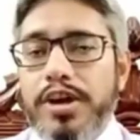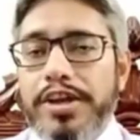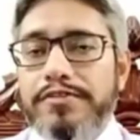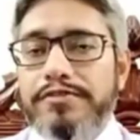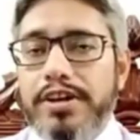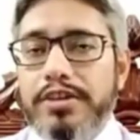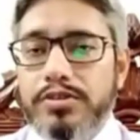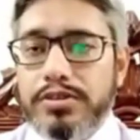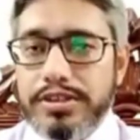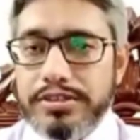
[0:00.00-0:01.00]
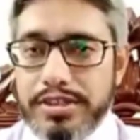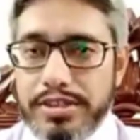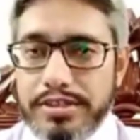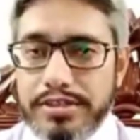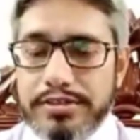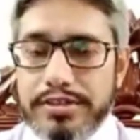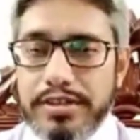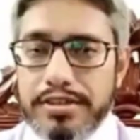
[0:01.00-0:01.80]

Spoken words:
quantified all his data.